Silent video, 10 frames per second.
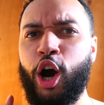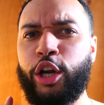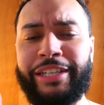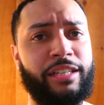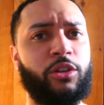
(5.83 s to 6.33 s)

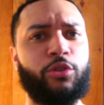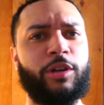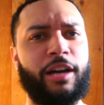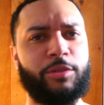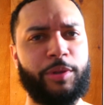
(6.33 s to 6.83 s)
didn't know you
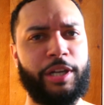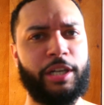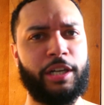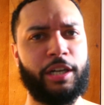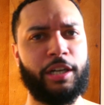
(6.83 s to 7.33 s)
guys were
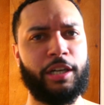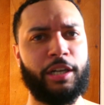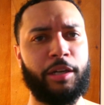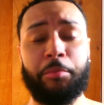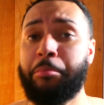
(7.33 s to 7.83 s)
here.
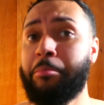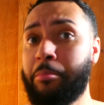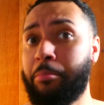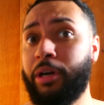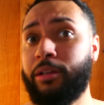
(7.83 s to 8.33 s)

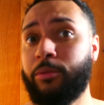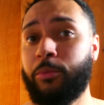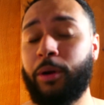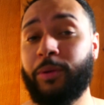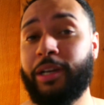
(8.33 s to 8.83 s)

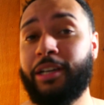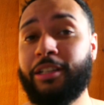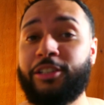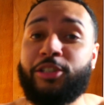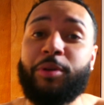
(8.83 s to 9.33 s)
But while we're here,
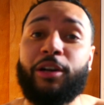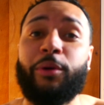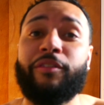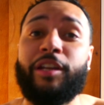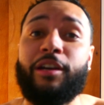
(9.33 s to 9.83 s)
let's just make a
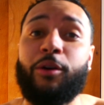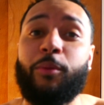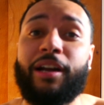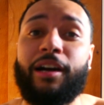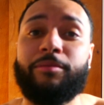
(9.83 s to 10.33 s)
quick video.
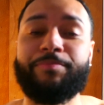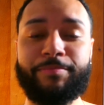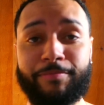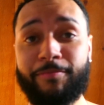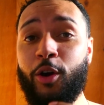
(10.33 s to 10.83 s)
Why not?
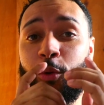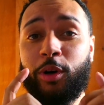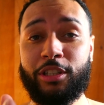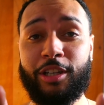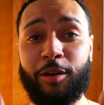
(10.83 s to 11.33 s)

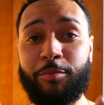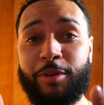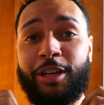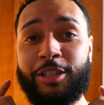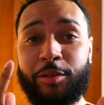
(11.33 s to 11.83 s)
What's
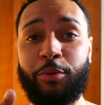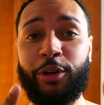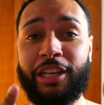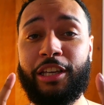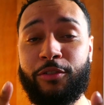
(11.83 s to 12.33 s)
up? It's your
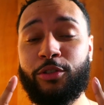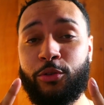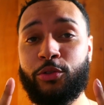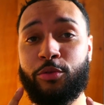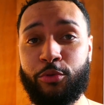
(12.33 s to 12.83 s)
boy
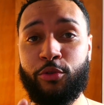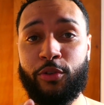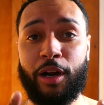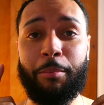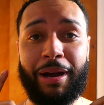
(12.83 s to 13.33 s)
KeefSoSmoove,
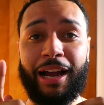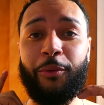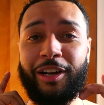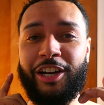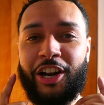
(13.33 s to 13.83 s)
and I'm back
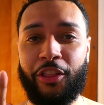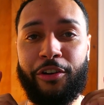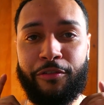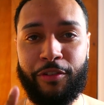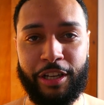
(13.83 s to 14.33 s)
with
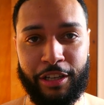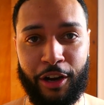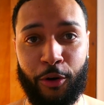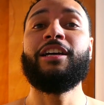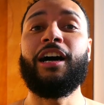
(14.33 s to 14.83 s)
another
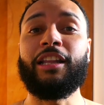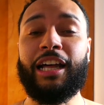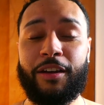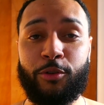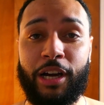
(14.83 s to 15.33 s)
video. A
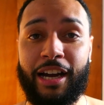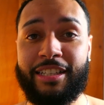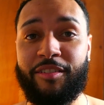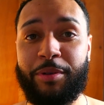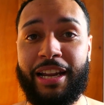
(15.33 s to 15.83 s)
lot of you guys
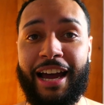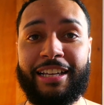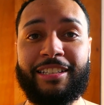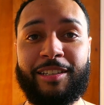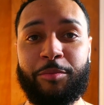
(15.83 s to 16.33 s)
have been
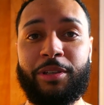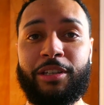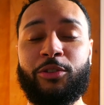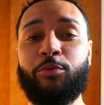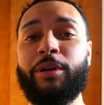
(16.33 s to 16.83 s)
asking
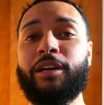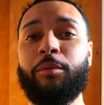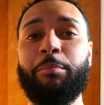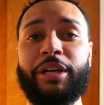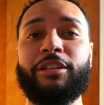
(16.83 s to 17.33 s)
me to make
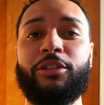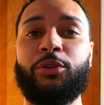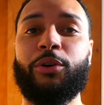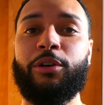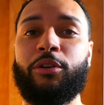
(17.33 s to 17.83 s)
a beard
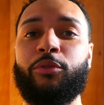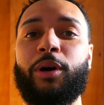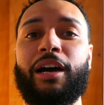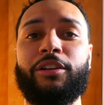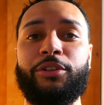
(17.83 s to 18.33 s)
tutorial of
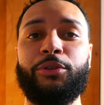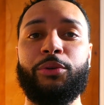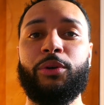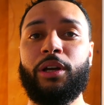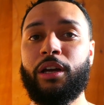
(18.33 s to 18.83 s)
what I
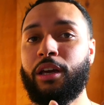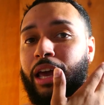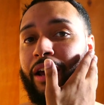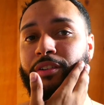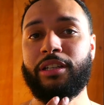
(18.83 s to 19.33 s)
do
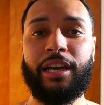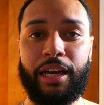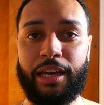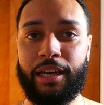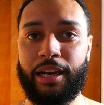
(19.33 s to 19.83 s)
every
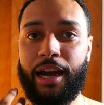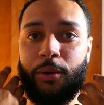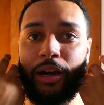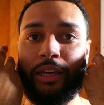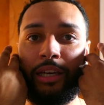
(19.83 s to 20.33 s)
day and
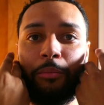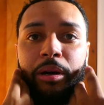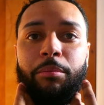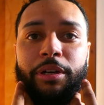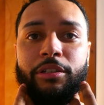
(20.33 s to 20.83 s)
how I get
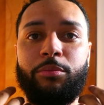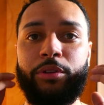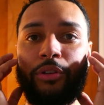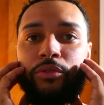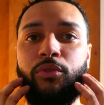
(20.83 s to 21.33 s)
my beard to
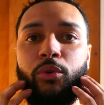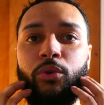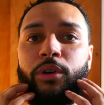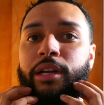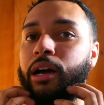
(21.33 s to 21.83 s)
be this
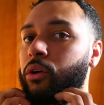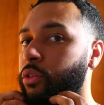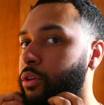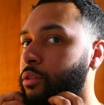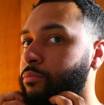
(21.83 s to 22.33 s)
full and
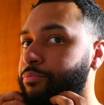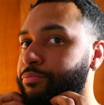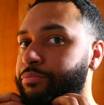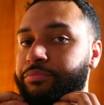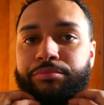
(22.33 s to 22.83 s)
healthy.
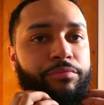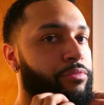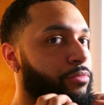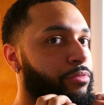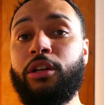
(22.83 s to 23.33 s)

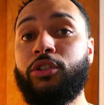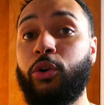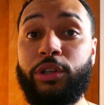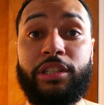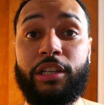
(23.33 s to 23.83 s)
It
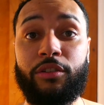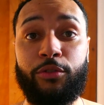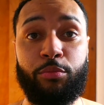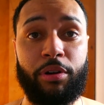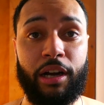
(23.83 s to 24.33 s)
only takes a
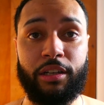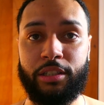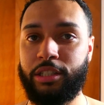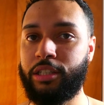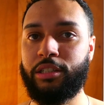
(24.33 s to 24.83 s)
few
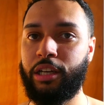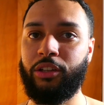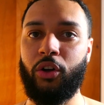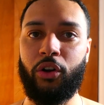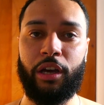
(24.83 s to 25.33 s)
products, it doesn't take
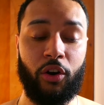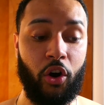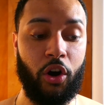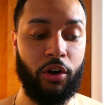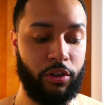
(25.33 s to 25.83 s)
long at
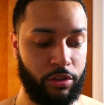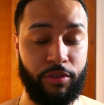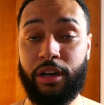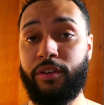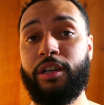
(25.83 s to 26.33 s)
all. It's
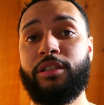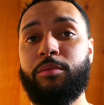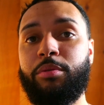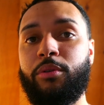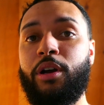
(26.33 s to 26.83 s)
very, very
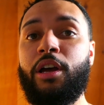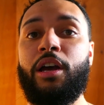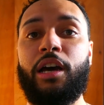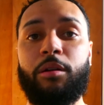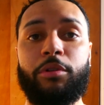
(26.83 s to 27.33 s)
simple,
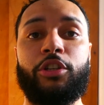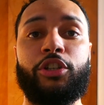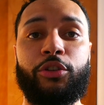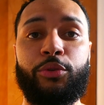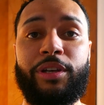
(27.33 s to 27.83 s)
and I'm gonna
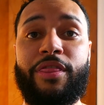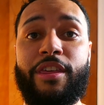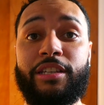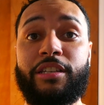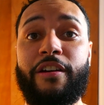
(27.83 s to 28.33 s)
show you in
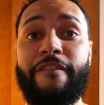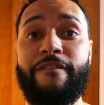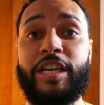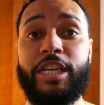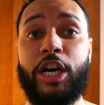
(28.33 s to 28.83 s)
this
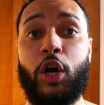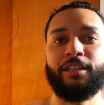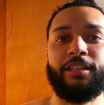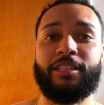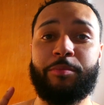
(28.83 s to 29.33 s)

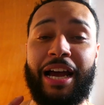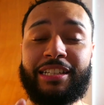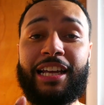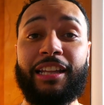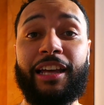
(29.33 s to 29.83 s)
video.
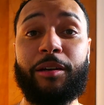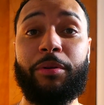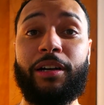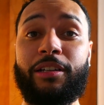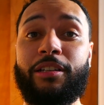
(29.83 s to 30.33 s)
Smash that like
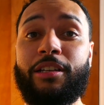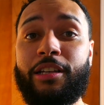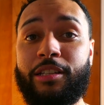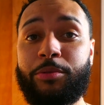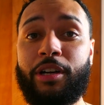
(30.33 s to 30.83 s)
button,
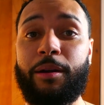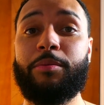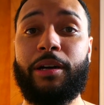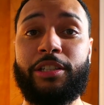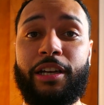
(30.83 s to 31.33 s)
subscribe
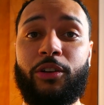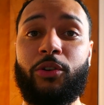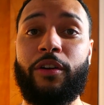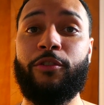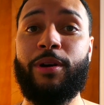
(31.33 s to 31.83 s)
to my
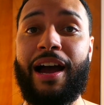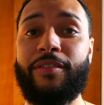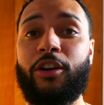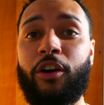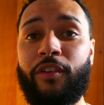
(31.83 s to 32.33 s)
channel if you
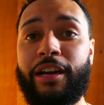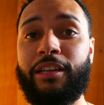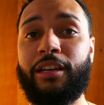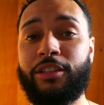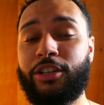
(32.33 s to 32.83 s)
haven't
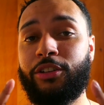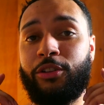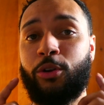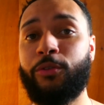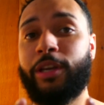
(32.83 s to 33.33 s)
already, and turn the
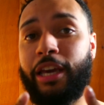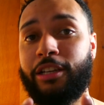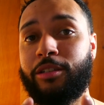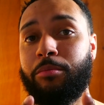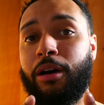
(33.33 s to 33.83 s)

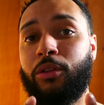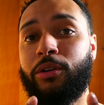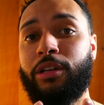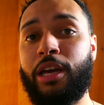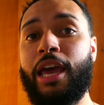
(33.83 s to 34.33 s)
notification
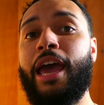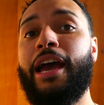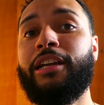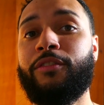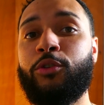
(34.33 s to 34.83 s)
bell on.
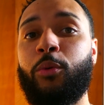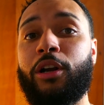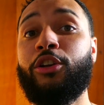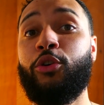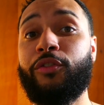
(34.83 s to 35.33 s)
And if you
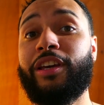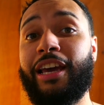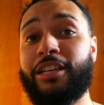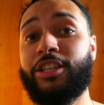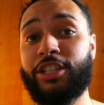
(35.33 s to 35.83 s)
want a
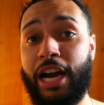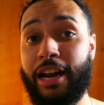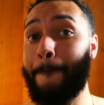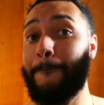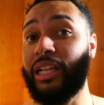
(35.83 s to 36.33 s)
notification shout
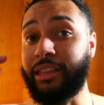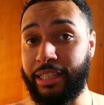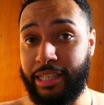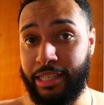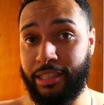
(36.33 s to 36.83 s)
out,
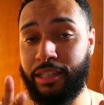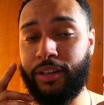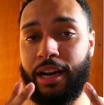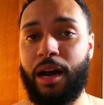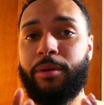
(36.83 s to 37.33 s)
please leave
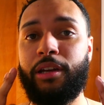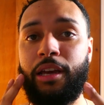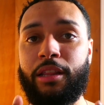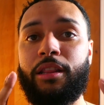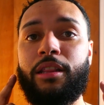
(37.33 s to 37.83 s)
a comment
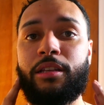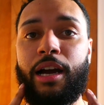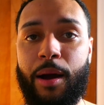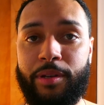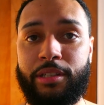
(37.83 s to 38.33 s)
in the
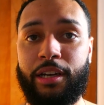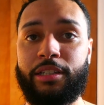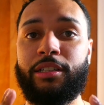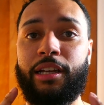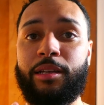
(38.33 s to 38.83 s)
comment
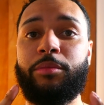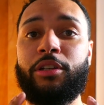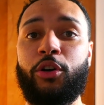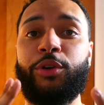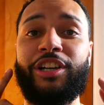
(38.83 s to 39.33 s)
section letting me
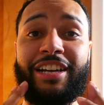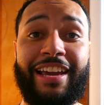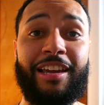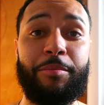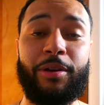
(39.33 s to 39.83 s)
know your
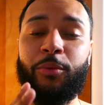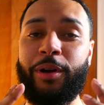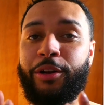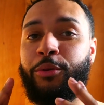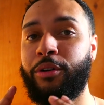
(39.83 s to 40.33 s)
name and
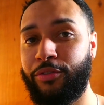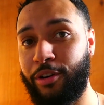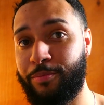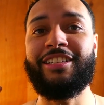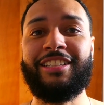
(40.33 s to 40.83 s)
where you are
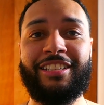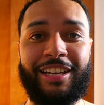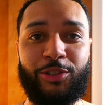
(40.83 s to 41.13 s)
from. Stay